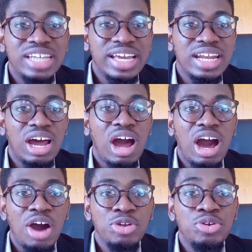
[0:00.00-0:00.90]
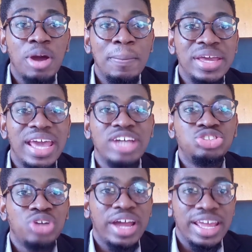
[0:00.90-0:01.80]
checking out how you can make
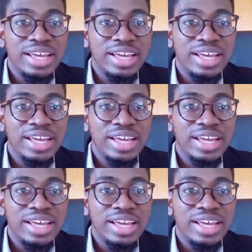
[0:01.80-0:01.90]
extra